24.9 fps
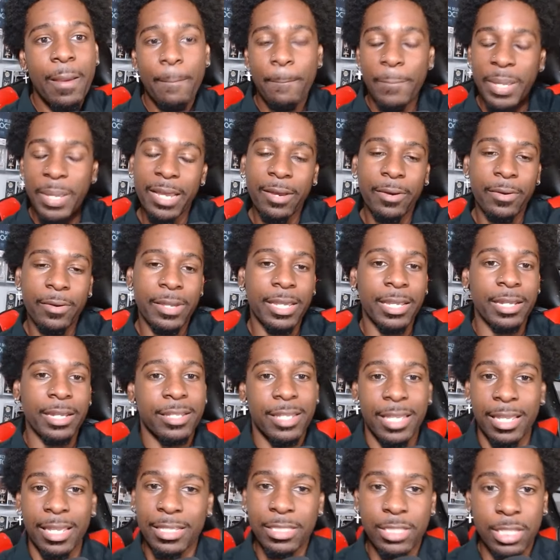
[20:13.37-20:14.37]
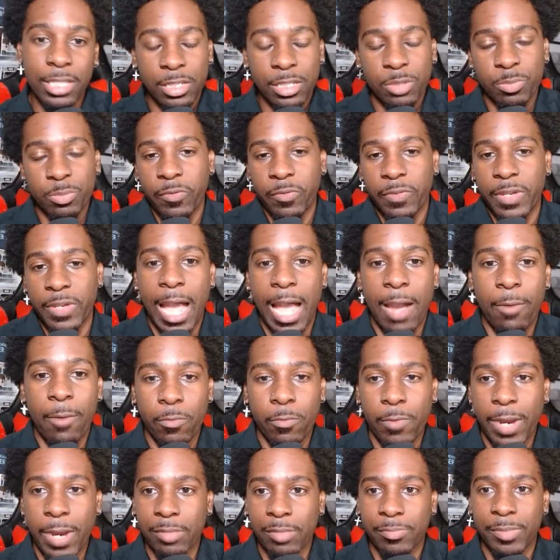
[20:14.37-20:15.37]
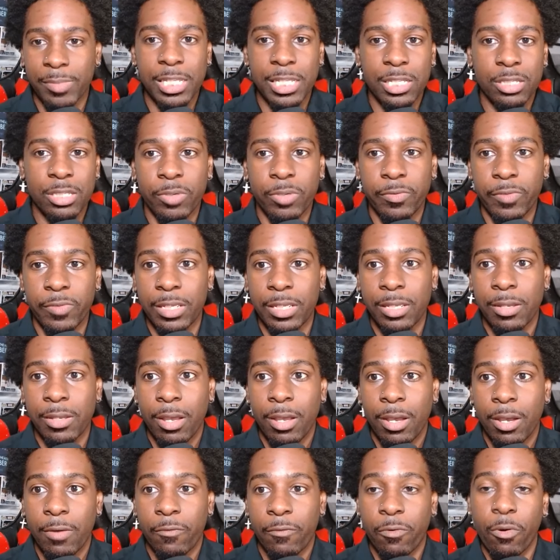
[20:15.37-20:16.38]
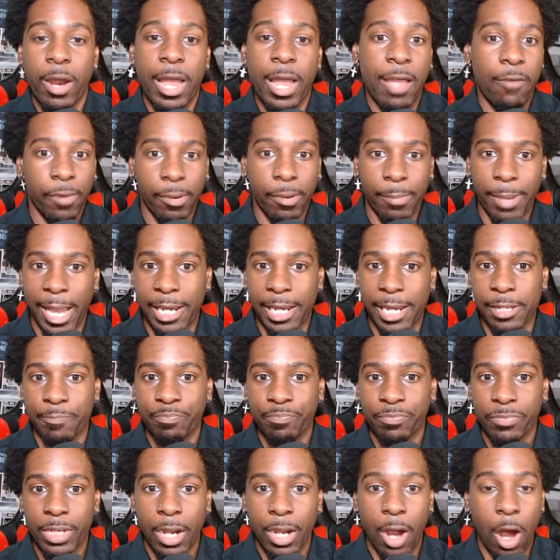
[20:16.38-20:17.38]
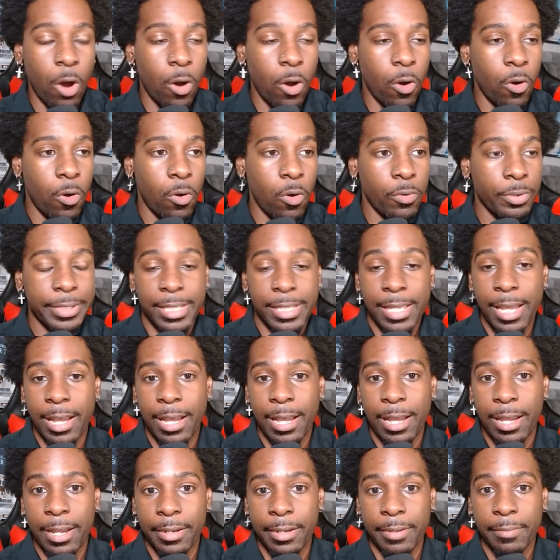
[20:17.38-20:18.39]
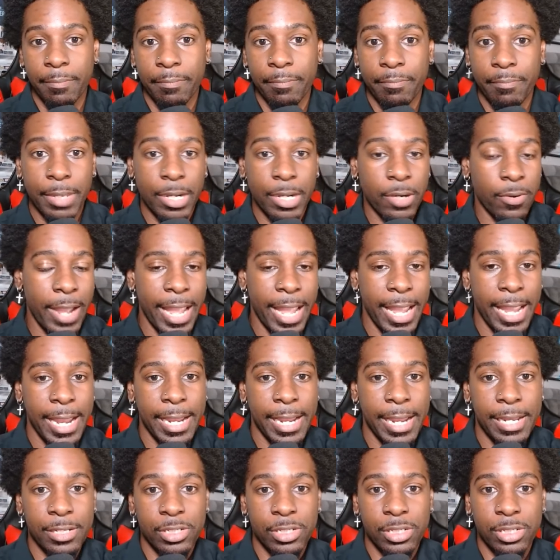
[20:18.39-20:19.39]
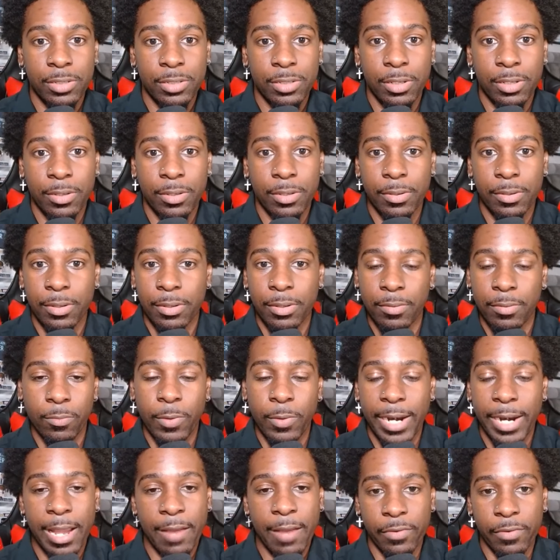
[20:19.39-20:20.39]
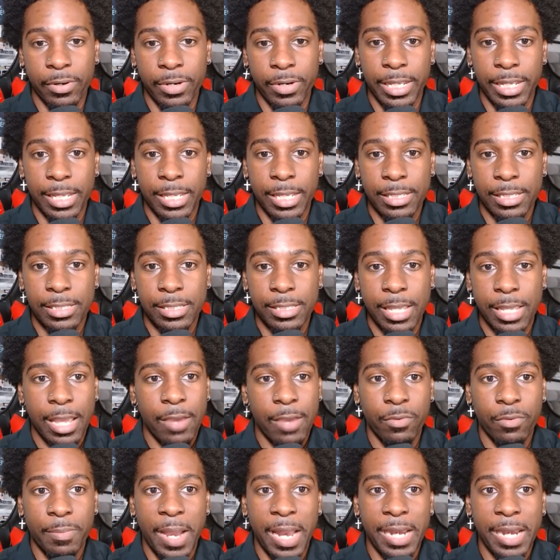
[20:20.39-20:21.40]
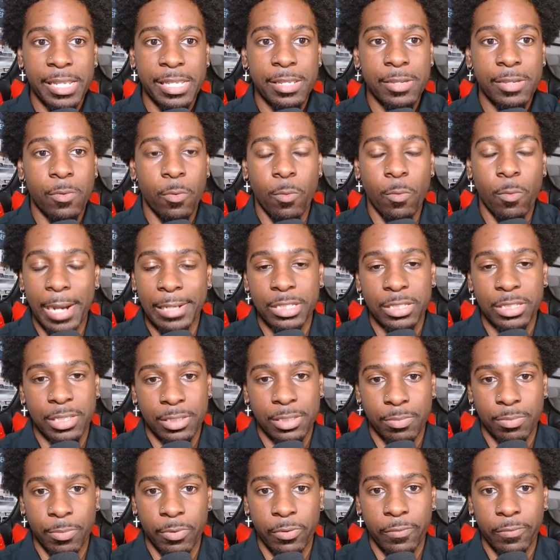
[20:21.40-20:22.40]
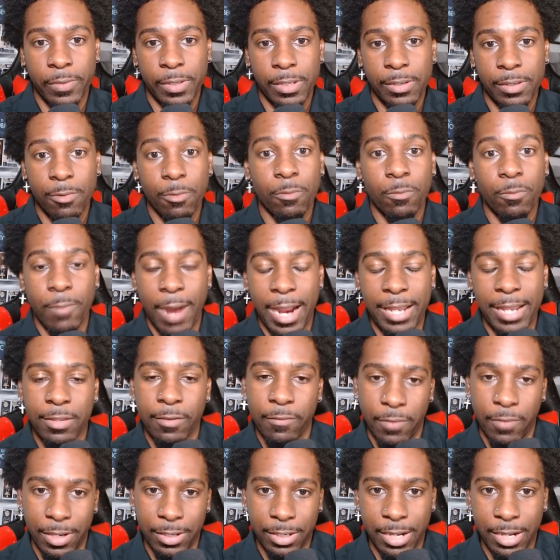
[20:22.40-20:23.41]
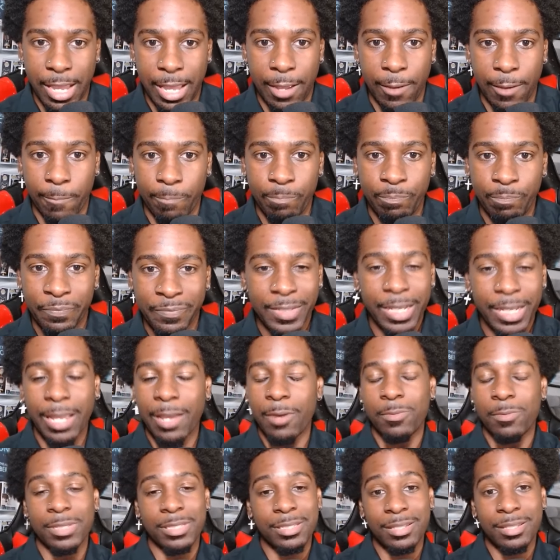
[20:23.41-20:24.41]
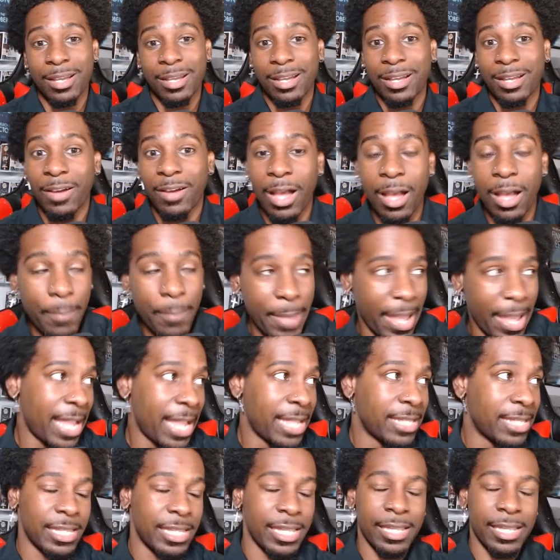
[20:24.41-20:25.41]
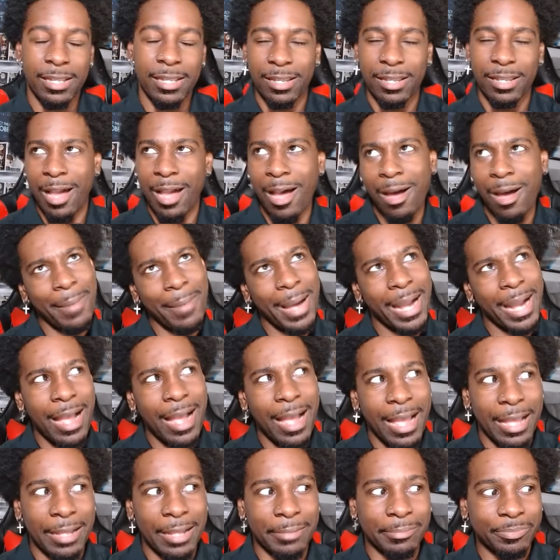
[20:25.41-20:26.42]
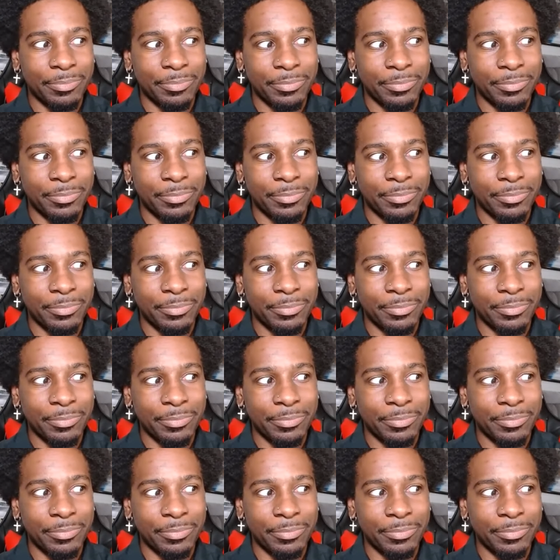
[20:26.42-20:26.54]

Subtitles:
Period. Get into this movie. I would recommend this movie for everybody. Old, young, middle-aged, whatever it is. Everybody watch this movie right the fuck now. It was amazing. Oh, my God.